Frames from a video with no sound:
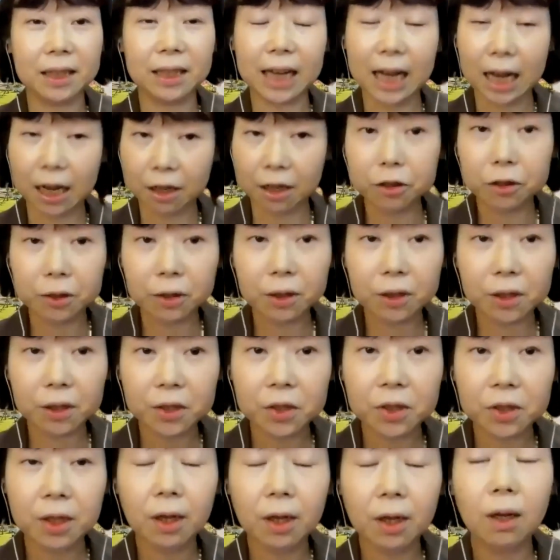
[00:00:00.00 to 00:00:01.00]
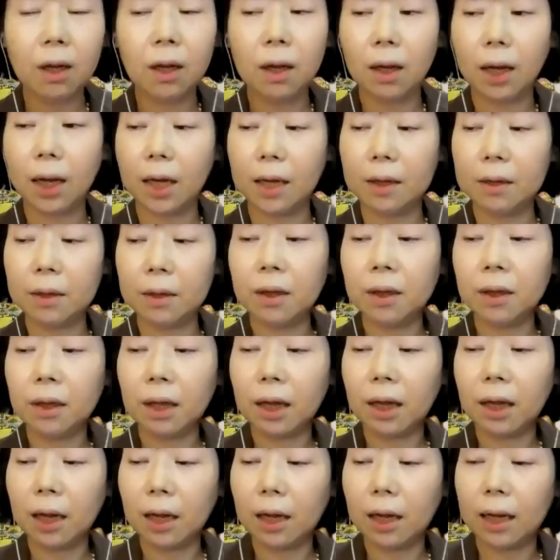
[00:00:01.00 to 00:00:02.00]
actors. And
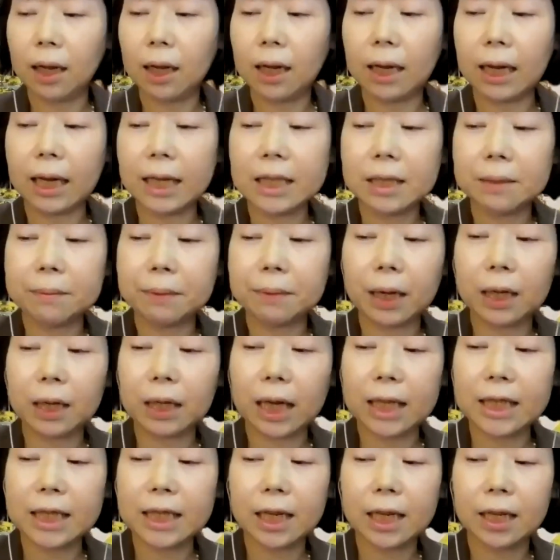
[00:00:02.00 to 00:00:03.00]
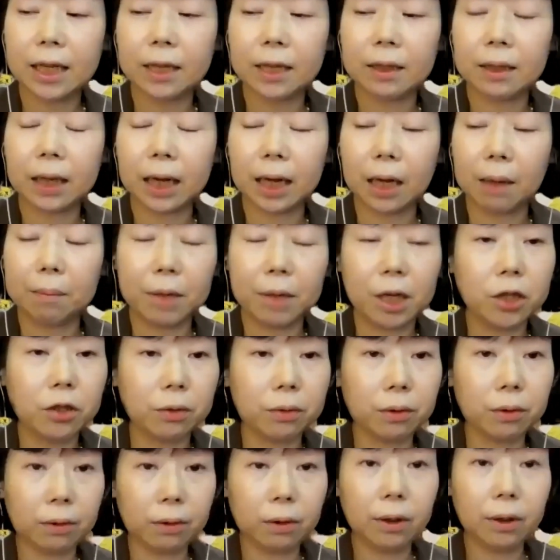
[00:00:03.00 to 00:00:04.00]
as I
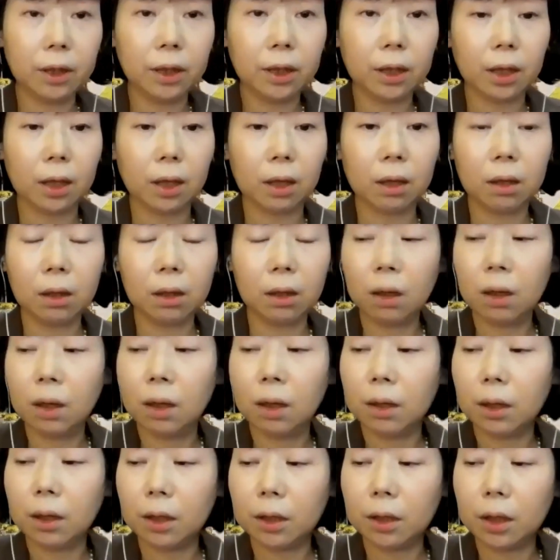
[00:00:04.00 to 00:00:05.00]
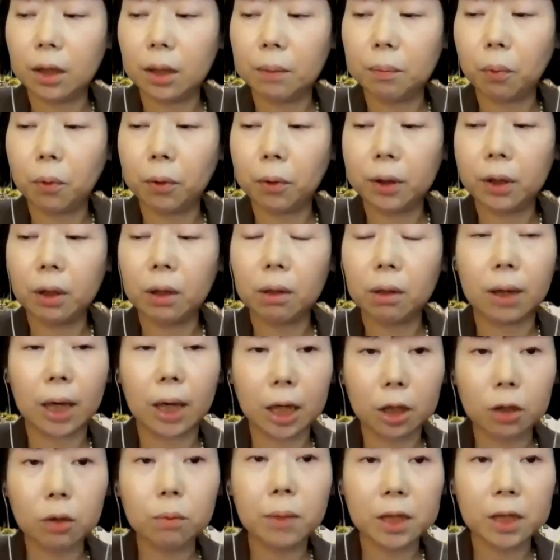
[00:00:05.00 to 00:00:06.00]
mentioned earlier, in the political
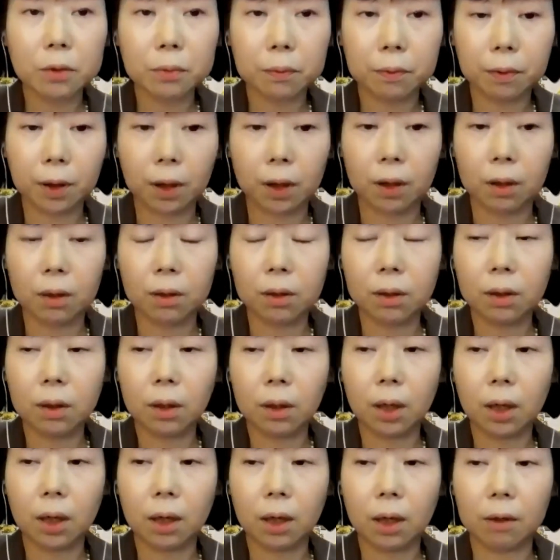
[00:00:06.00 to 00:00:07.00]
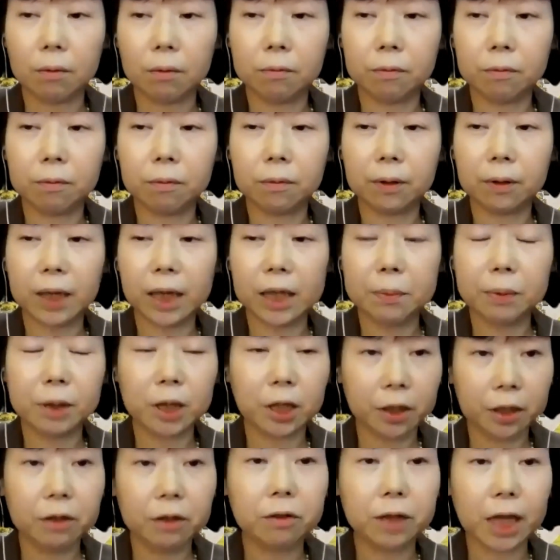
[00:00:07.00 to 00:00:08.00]
atmosphere,
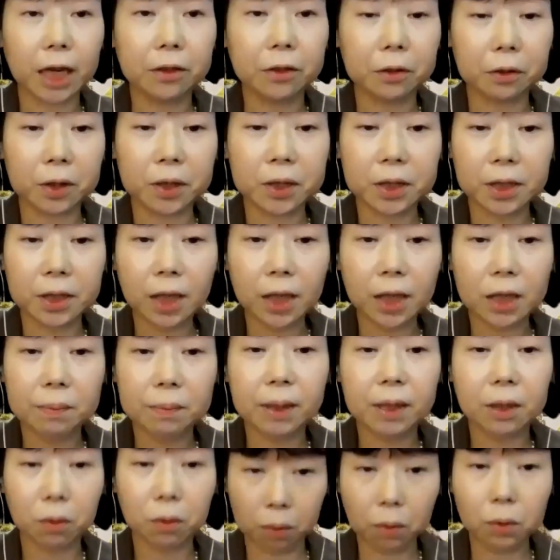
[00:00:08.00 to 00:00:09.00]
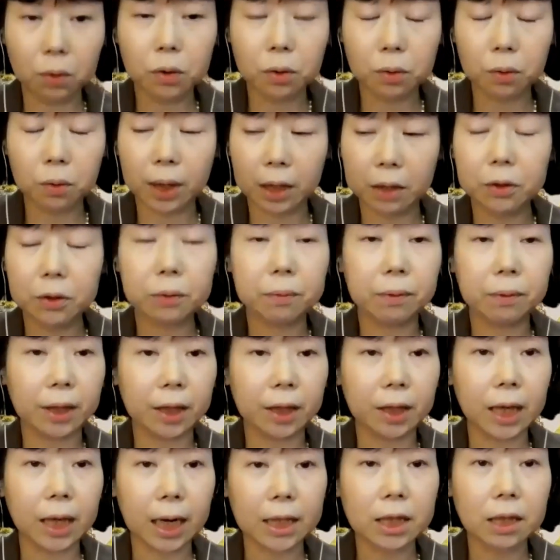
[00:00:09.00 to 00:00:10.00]
especially in the United States, but also elsewhere
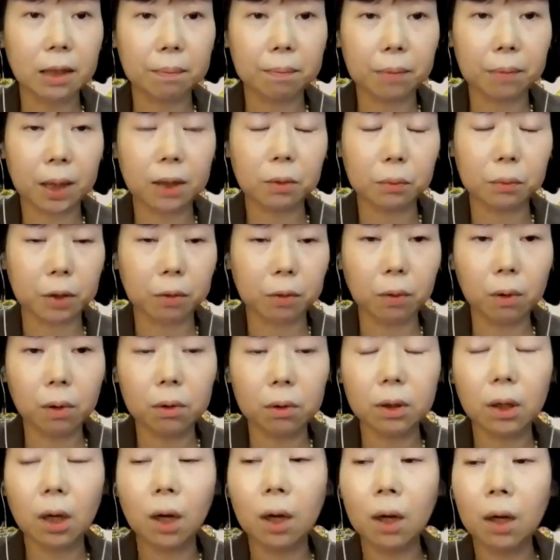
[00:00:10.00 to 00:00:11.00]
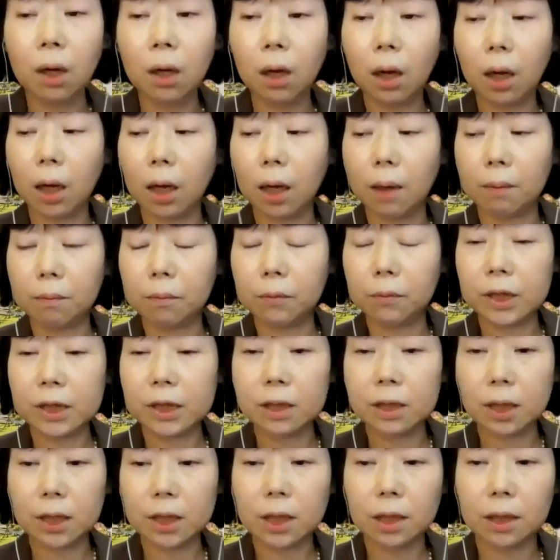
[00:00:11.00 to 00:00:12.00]
in other parts of the world, with
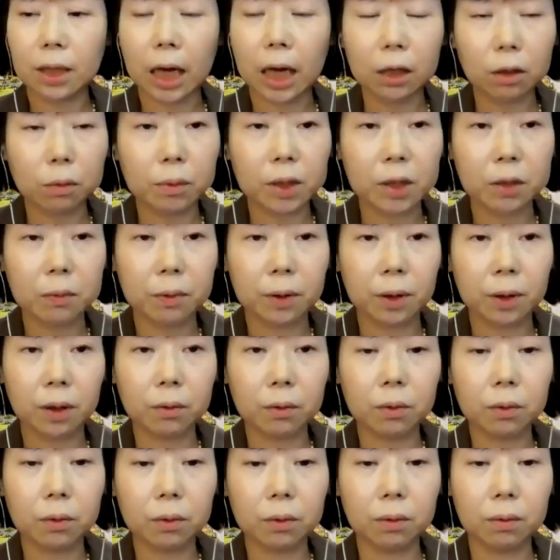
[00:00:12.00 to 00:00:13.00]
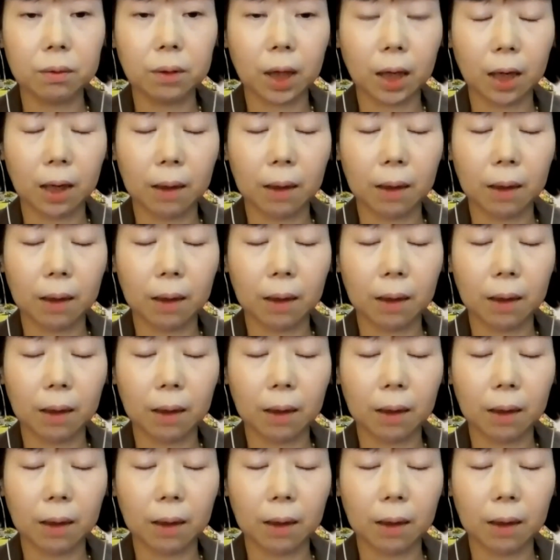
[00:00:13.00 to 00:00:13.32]
such an atmosphere to